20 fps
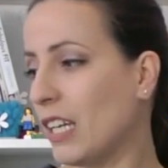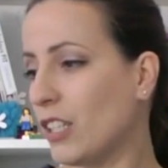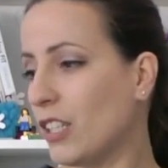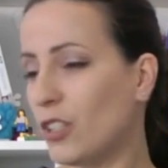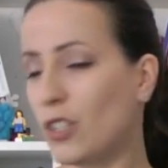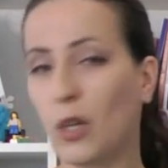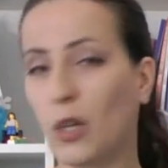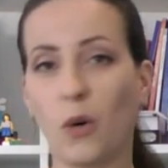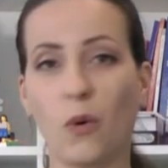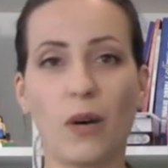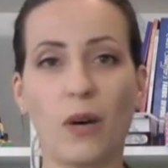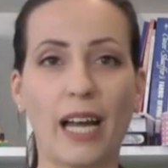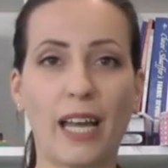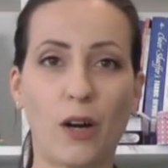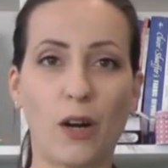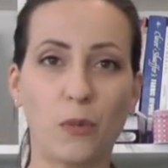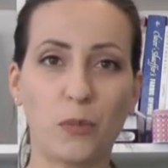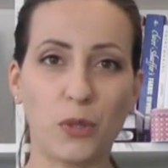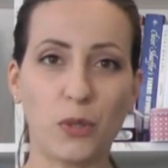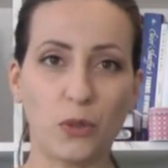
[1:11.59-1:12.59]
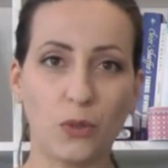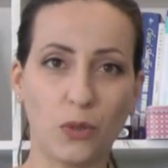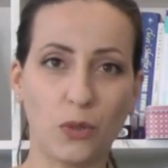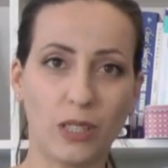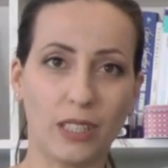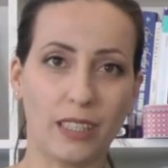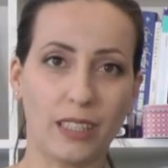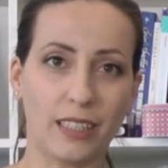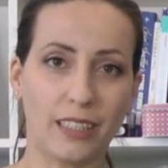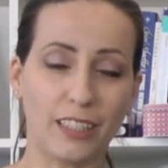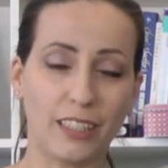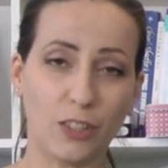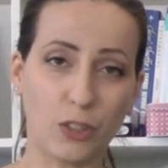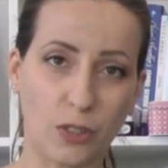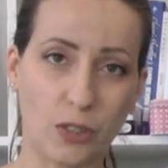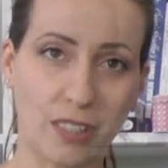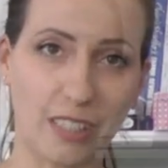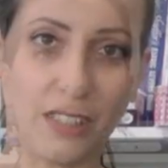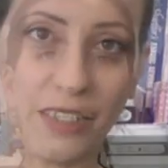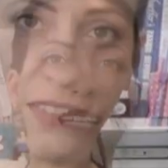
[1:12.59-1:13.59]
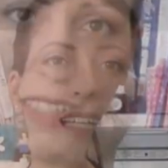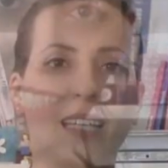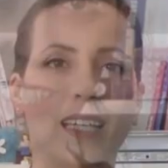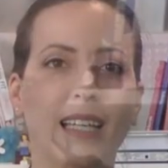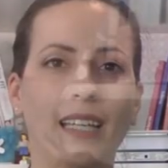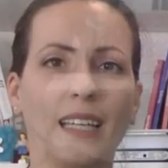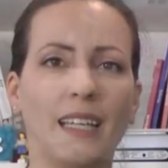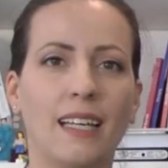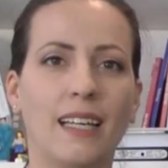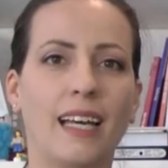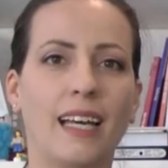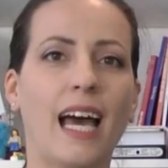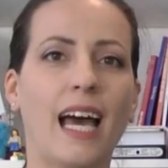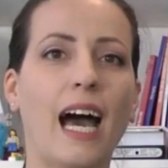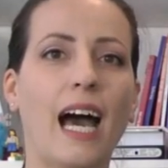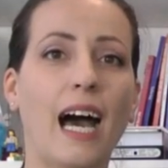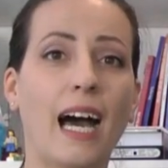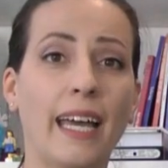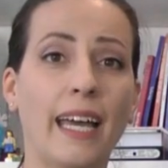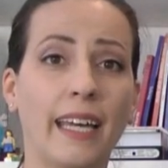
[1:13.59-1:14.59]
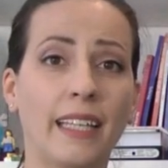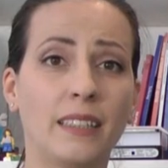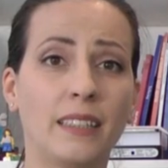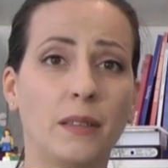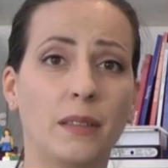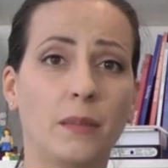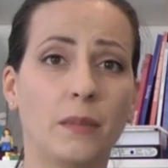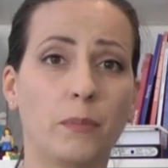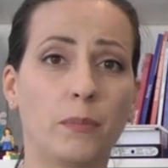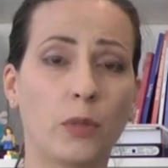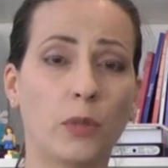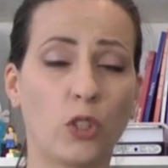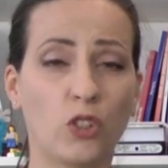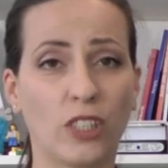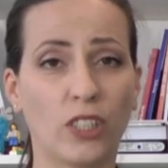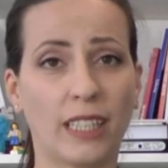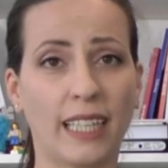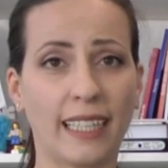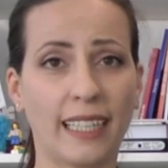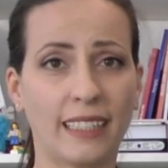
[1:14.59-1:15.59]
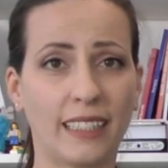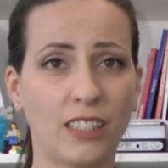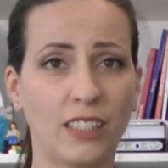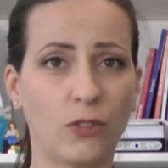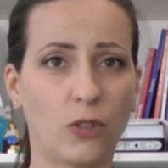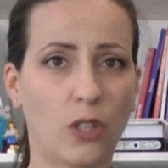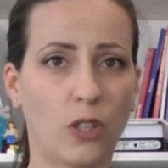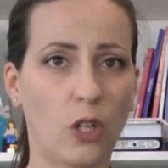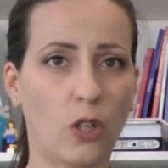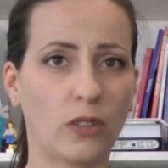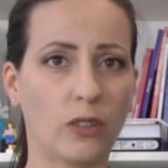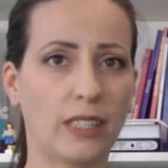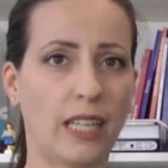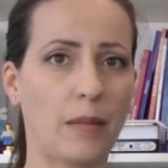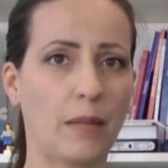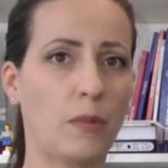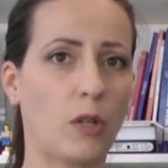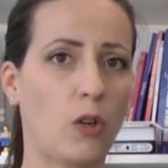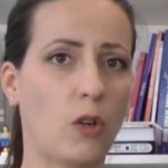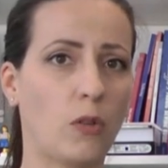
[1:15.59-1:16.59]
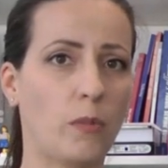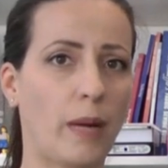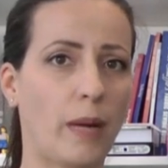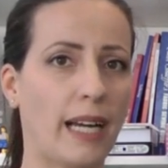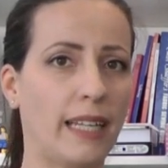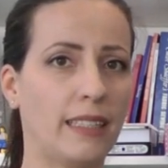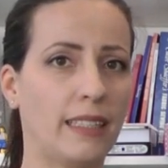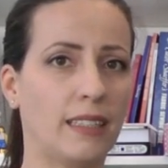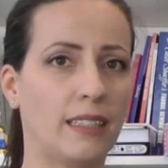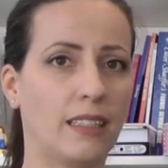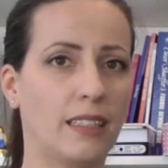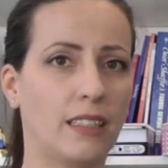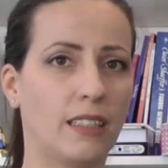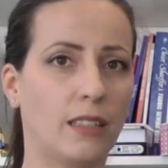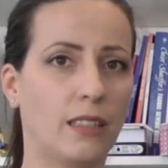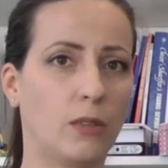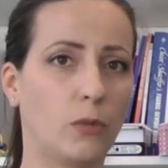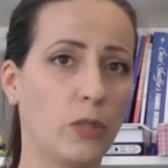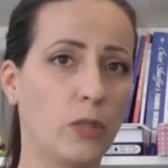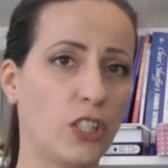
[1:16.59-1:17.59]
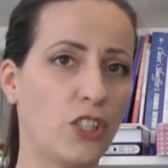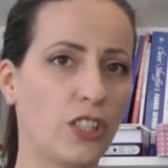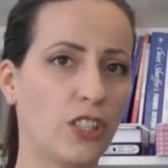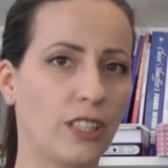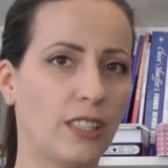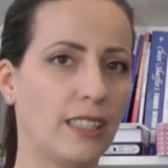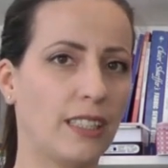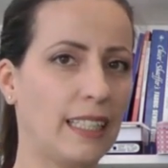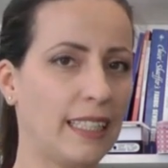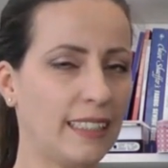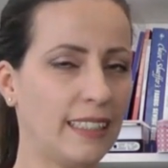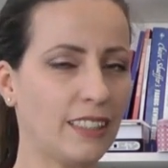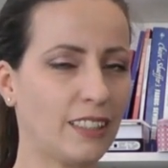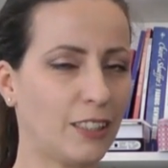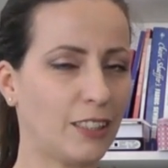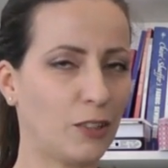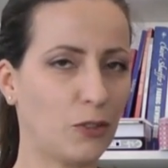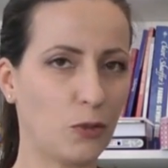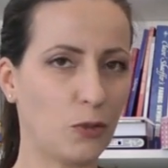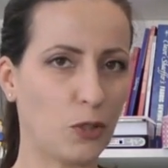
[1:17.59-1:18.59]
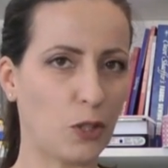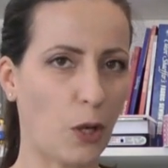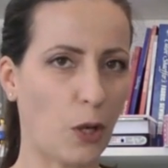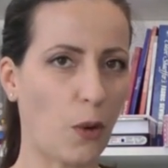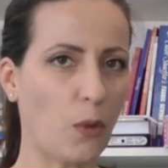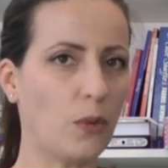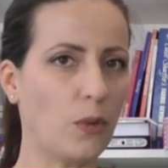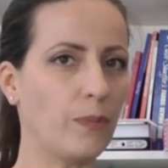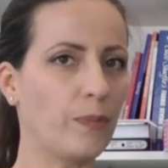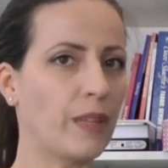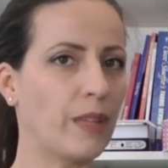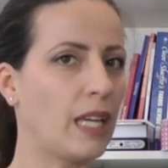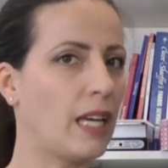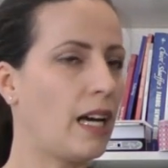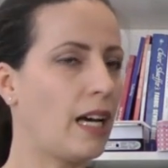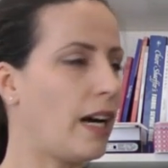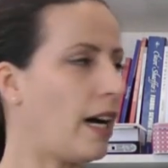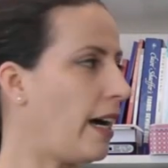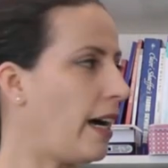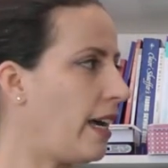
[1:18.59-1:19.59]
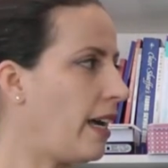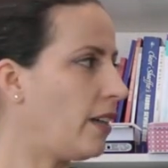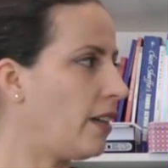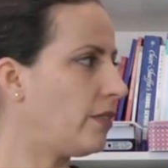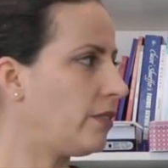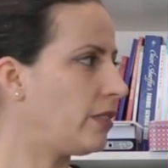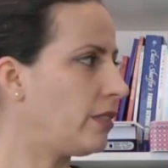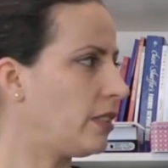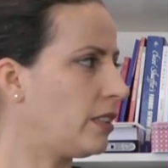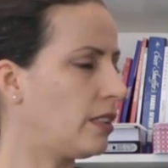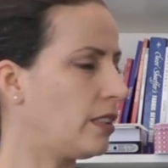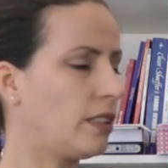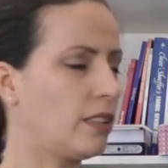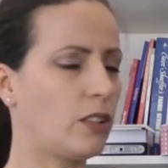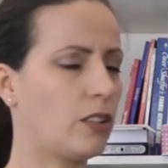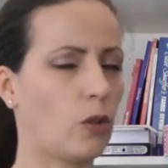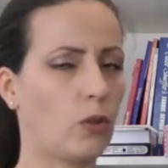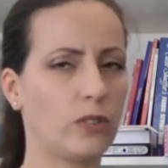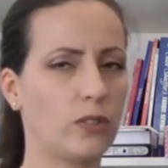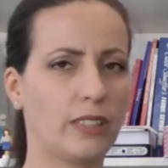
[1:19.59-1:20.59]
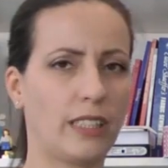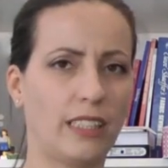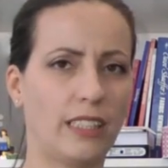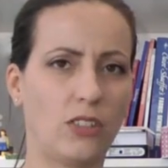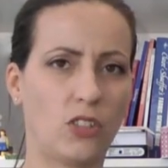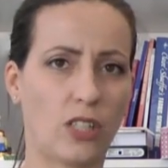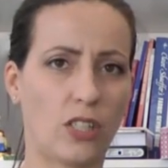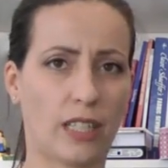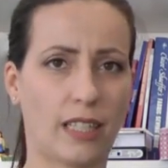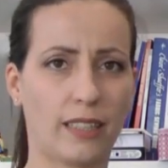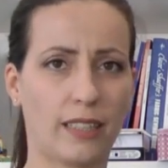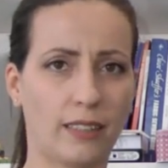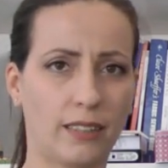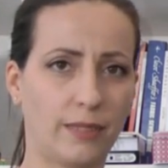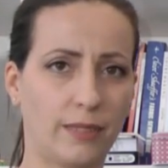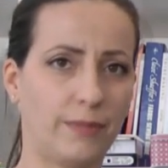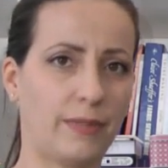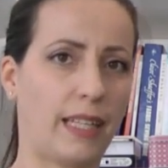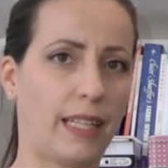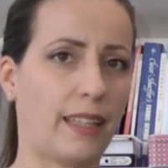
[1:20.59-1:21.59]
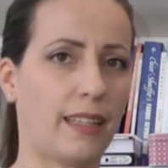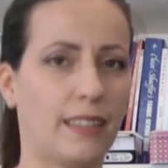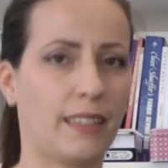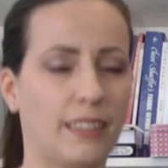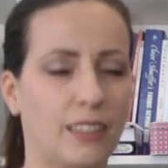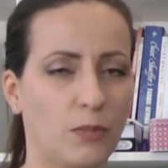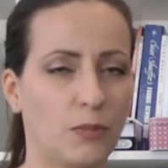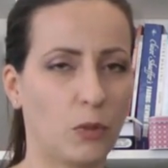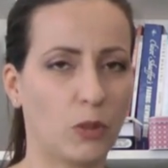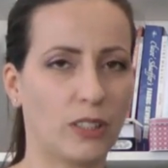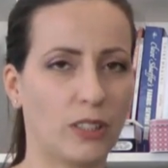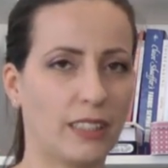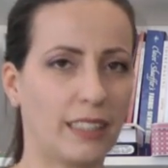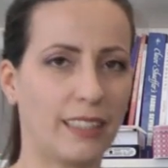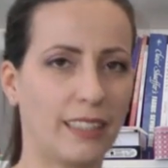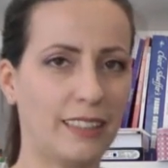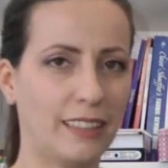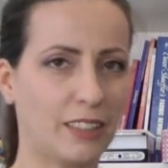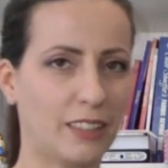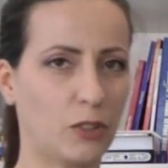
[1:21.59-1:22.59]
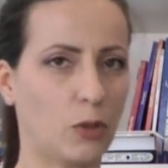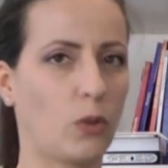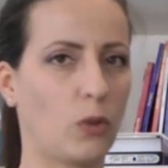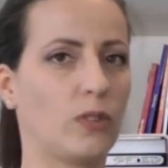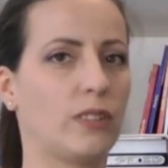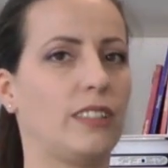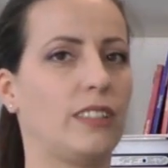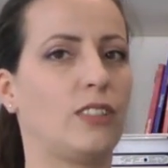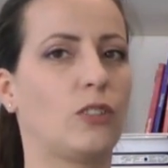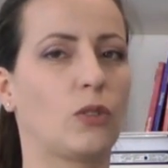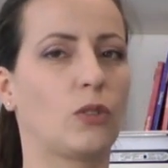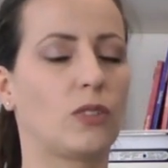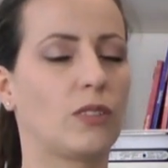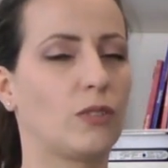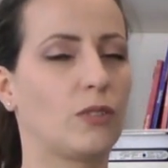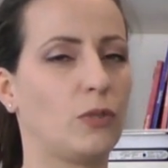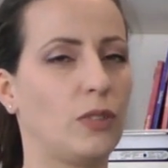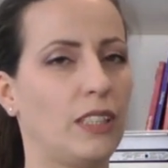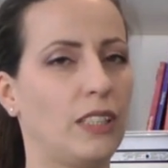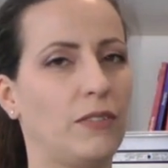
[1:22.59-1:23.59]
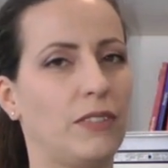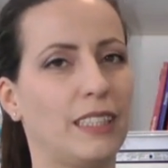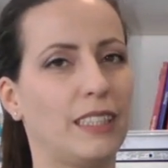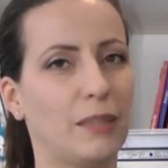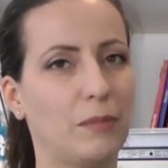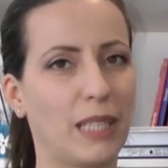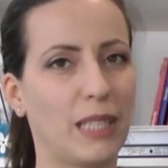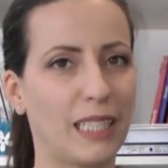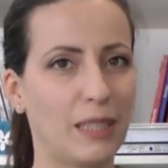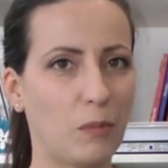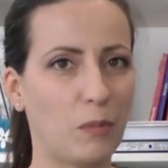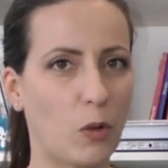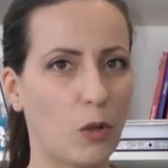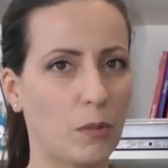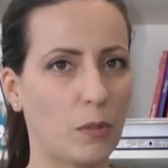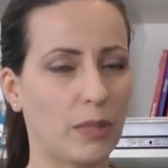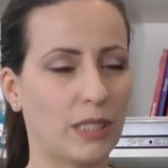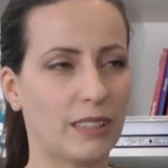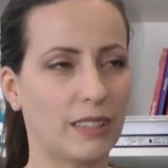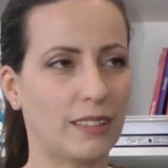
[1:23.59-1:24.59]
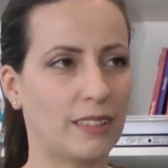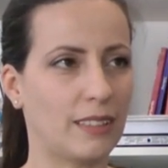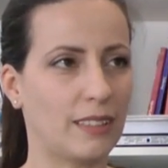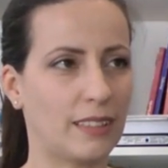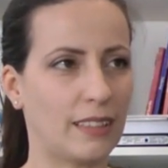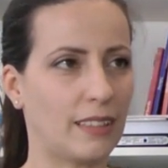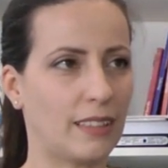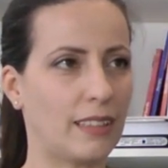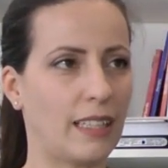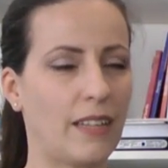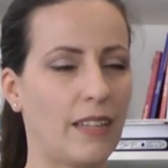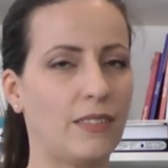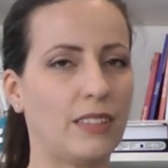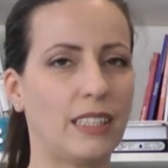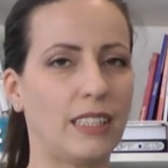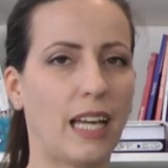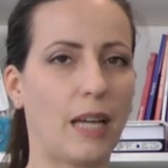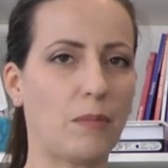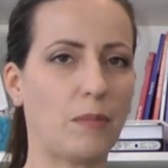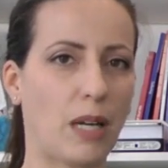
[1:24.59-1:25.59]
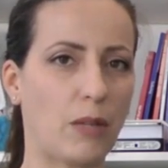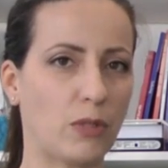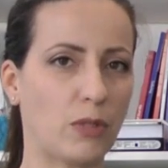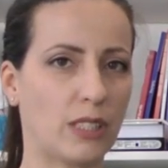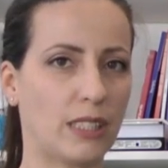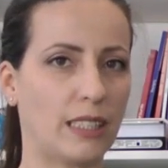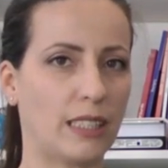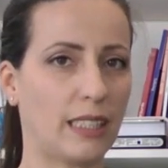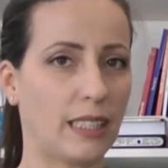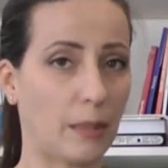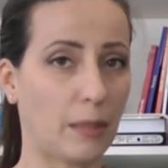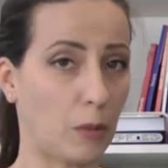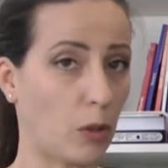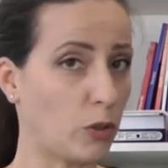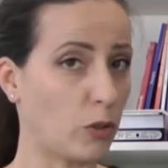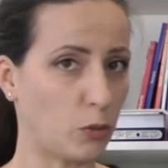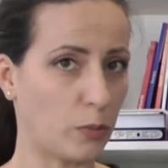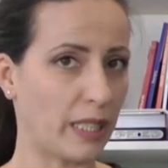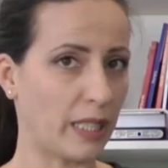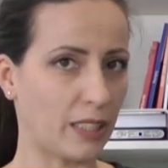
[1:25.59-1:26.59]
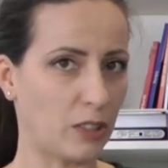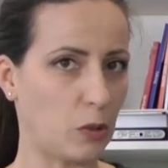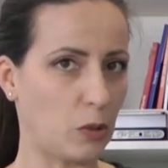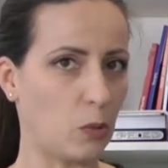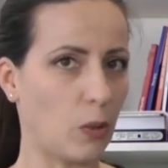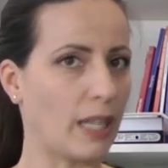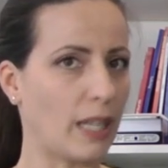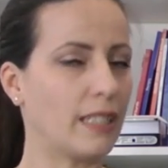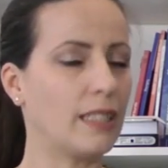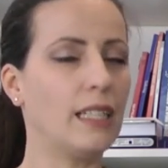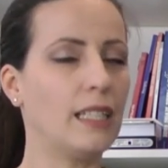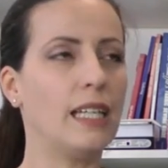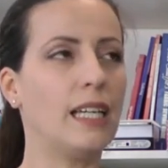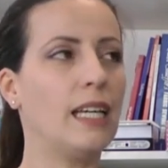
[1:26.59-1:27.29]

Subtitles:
So I hope you'll enjoy this video. I had a project like this for a long time on my wish list to sew. I have an old denim jacket. I think it's more than 10 years old. It's not really fitting me anymore, but every time I was thinking I'm going to make a new one.